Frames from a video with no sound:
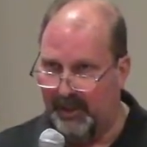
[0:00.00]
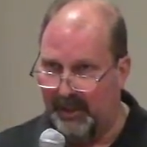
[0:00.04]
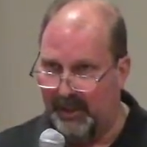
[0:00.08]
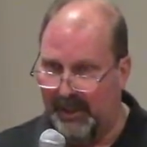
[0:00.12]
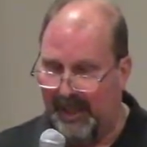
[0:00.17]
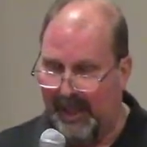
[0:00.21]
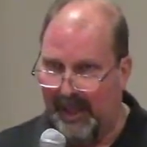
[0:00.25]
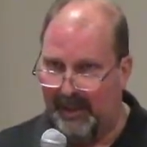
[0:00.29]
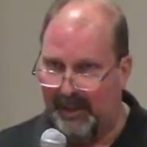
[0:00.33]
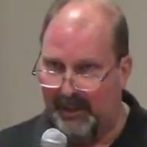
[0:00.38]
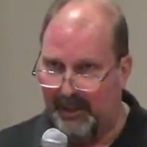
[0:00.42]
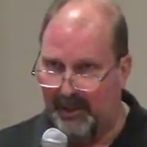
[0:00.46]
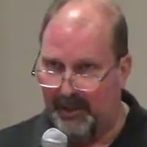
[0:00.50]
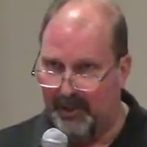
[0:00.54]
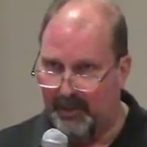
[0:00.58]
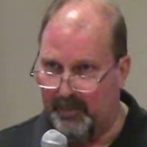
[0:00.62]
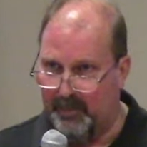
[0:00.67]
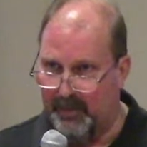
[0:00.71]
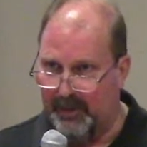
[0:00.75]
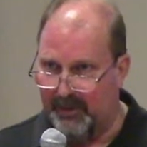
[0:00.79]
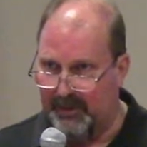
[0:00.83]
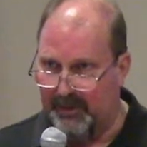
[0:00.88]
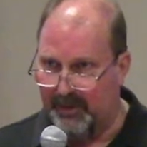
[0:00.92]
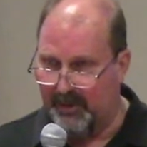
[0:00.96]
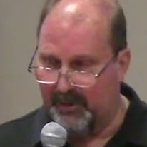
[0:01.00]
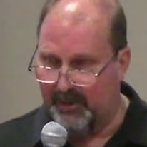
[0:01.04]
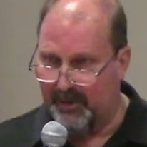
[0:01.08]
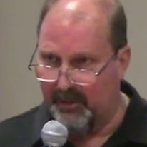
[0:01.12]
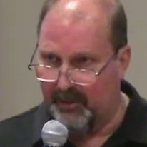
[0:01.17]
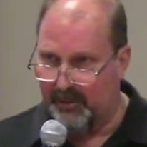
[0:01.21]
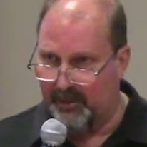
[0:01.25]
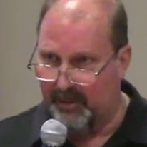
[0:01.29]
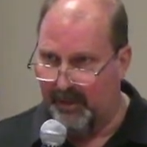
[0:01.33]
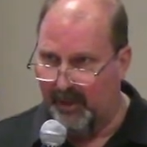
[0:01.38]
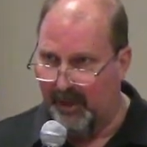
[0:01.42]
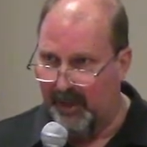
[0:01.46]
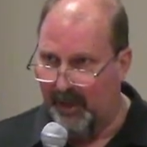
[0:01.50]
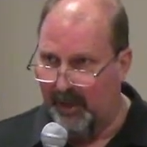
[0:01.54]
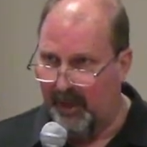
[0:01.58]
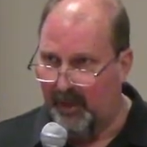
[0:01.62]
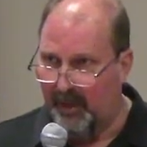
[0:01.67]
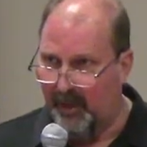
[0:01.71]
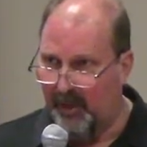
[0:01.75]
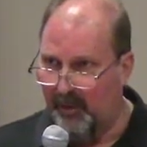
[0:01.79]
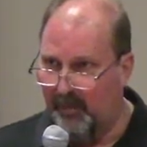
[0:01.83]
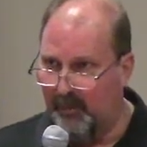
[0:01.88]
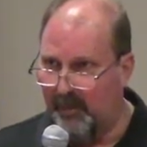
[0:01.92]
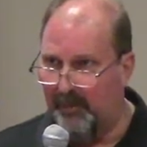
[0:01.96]
in that niche business is
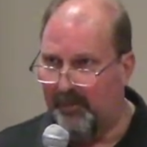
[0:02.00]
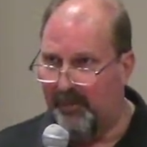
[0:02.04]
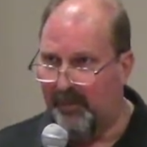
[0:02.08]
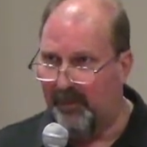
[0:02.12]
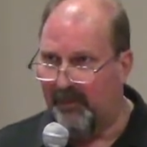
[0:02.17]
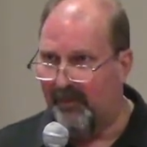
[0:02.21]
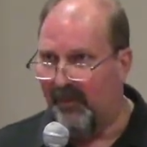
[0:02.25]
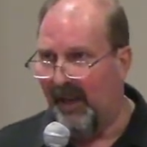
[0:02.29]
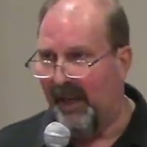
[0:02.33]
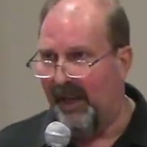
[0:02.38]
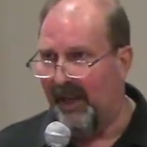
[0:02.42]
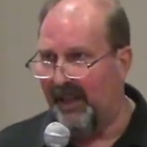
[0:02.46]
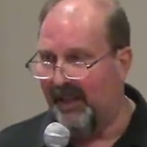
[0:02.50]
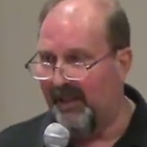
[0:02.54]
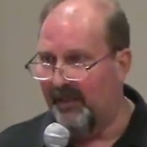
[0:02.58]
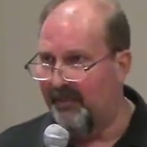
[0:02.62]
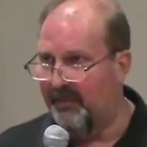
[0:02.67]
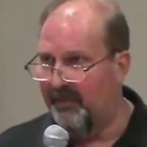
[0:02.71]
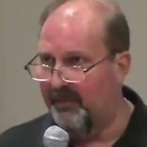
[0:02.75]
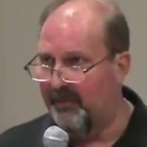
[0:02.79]
we provide